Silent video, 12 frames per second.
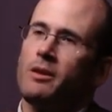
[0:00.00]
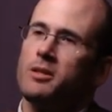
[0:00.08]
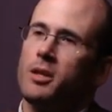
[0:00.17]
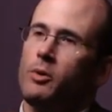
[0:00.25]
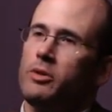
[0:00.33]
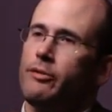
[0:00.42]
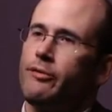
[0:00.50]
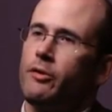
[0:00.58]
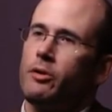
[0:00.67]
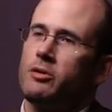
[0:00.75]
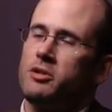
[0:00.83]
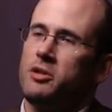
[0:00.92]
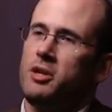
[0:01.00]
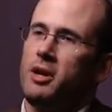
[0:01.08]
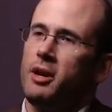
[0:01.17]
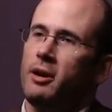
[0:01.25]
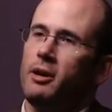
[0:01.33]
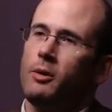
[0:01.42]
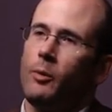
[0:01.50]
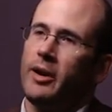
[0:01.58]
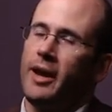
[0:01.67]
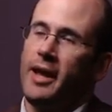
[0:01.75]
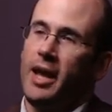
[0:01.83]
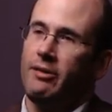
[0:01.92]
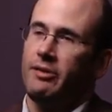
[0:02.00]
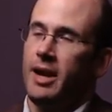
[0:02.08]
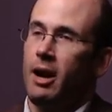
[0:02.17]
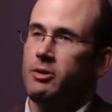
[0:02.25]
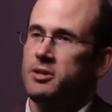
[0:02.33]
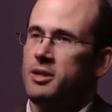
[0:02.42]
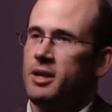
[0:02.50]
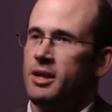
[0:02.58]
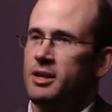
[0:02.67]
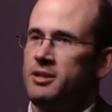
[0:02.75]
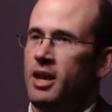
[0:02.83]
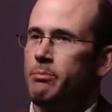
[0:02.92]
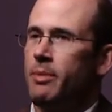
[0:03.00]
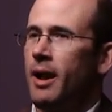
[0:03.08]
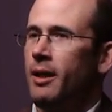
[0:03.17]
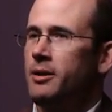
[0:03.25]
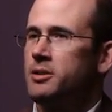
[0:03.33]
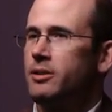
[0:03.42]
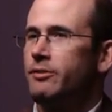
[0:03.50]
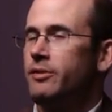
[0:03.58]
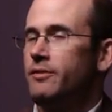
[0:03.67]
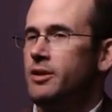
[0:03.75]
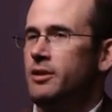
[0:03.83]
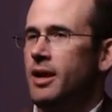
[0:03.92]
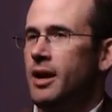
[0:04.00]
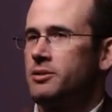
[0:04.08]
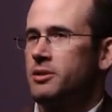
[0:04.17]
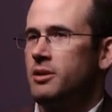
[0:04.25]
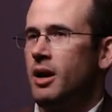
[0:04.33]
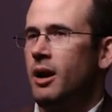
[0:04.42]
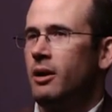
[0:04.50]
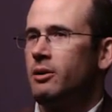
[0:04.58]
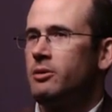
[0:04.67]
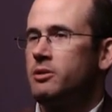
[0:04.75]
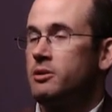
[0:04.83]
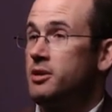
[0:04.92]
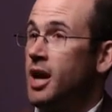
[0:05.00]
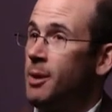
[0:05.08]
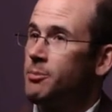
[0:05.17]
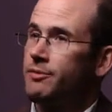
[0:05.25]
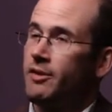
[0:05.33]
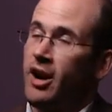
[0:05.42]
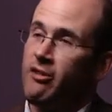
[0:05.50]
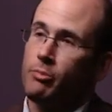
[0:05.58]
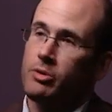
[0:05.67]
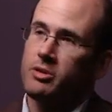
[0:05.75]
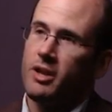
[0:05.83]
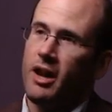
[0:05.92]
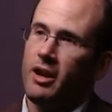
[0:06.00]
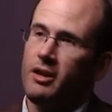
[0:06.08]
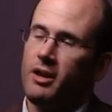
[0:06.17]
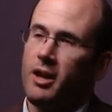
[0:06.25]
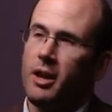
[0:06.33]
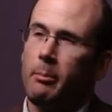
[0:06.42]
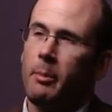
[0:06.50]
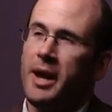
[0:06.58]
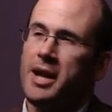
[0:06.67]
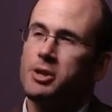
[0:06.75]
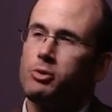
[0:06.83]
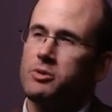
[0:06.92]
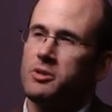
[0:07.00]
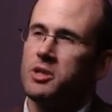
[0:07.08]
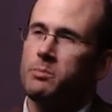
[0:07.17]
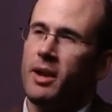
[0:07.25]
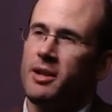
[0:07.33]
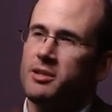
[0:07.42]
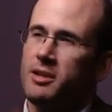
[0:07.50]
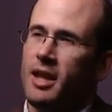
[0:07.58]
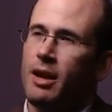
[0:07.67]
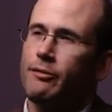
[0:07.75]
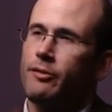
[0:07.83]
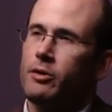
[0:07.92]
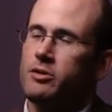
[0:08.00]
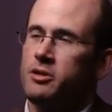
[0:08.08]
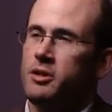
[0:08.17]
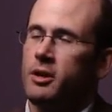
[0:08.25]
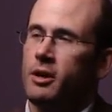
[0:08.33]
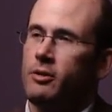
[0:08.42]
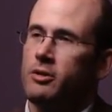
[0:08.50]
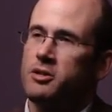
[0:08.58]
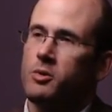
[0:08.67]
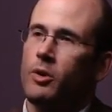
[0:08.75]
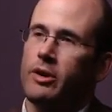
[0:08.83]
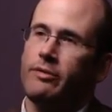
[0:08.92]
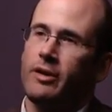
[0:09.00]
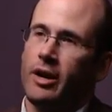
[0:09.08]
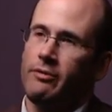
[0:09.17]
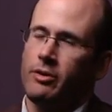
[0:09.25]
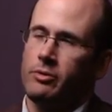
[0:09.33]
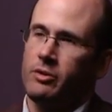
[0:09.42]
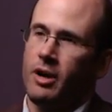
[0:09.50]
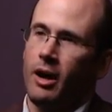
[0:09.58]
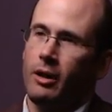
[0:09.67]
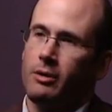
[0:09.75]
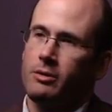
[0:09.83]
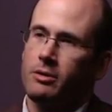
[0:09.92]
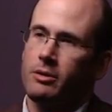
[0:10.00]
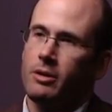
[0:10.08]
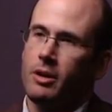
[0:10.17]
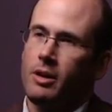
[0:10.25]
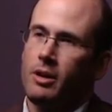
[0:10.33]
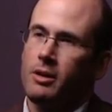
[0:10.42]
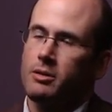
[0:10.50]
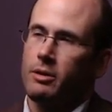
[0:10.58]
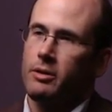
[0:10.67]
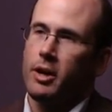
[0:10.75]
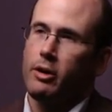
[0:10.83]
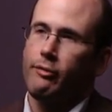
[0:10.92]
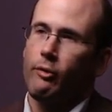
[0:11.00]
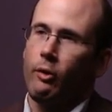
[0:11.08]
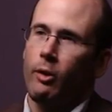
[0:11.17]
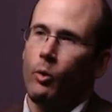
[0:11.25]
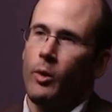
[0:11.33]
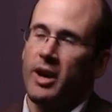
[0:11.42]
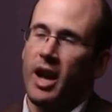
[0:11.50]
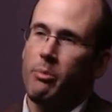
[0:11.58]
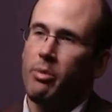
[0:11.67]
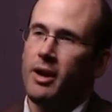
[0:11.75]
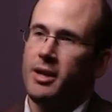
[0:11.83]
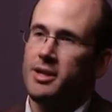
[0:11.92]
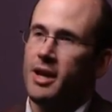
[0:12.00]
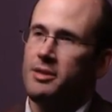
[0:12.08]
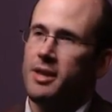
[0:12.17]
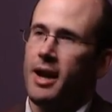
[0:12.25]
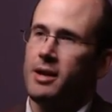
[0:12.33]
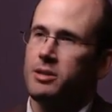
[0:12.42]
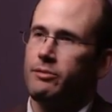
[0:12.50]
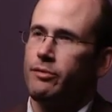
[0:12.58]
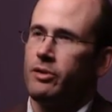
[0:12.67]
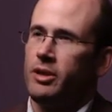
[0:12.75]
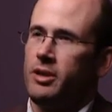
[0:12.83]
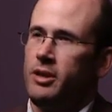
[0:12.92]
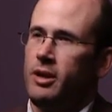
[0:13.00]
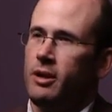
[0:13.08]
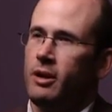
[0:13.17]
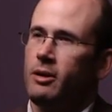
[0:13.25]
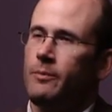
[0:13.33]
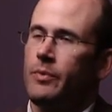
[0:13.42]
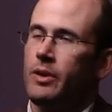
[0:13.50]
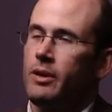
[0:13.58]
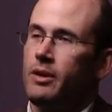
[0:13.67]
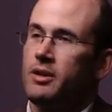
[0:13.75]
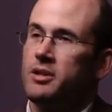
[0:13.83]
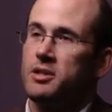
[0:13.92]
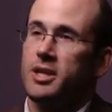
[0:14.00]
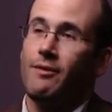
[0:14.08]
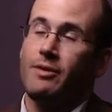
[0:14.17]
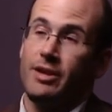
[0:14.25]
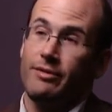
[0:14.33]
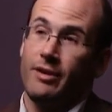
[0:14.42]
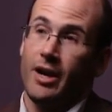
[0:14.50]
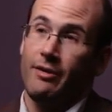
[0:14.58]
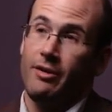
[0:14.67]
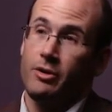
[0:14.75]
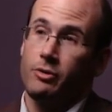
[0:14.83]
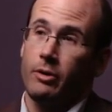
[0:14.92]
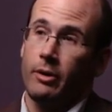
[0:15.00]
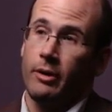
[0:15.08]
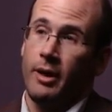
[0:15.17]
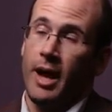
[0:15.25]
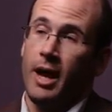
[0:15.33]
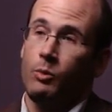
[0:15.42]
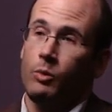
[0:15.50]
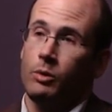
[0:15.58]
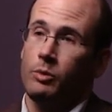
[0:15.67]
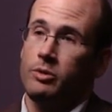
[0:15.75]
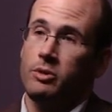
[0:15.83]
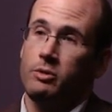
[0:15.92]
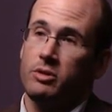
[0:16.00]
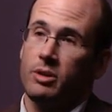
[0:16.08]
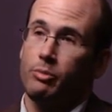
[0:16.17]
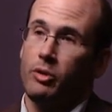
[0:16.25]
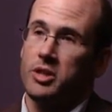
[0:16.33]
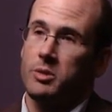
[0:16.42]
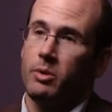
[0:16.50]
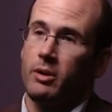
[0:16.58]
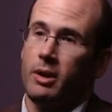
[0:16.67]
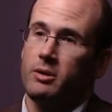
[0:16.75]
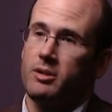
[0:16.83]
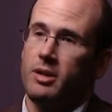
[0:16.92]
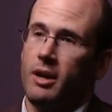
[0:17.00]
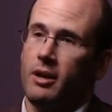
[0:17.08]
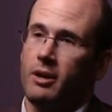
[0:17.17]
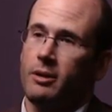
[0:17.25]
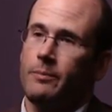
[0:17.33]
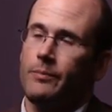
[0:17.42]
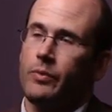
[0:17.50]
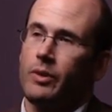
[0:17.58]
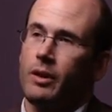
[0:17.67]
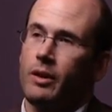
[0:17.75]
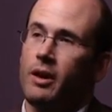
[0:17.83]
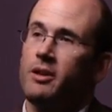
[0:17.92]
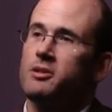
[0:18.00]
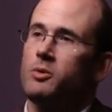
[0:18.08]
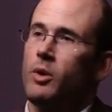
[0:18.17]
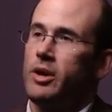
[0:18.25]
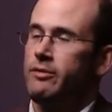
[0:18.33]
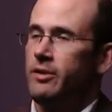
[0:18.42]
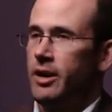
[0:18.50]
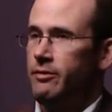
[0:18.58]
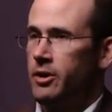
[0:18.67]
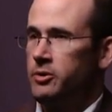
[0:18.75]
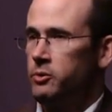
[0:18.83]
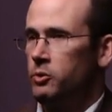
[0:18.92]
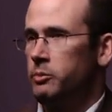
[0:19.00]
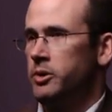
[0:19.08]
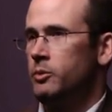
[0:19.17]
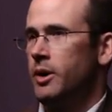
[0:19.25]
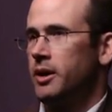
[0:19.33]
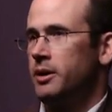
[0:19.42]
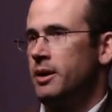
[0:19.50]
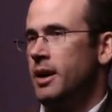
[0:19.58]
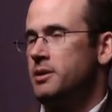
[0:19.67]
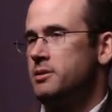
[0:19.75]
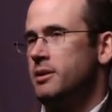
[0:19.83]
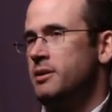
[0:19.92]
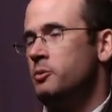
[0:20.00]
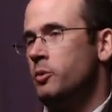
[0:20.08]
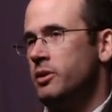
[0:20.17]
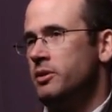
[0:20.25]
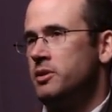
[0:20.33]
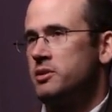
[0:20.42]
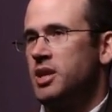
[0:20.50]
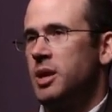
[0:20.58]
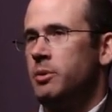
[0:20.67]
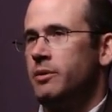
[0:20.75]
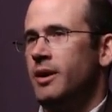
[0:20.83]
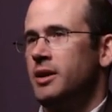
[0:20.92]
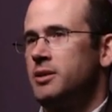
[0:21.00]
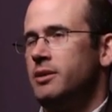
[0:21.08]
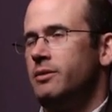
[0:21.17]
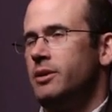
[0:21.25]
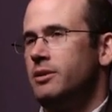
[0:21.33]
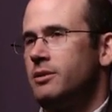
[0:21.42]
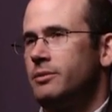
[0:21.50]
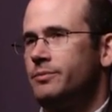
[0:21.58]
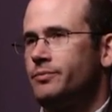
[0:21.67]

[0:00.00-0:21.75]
So in the first year, when I have an outstanding debt balance of $50,000 times 5%, my interest expense in that first year is $2,500. So therefore, when I pay $10,000 for the year, $7,500 of that will reduce the principal outstanding, and $2,500 will be recognized within the statement of activities.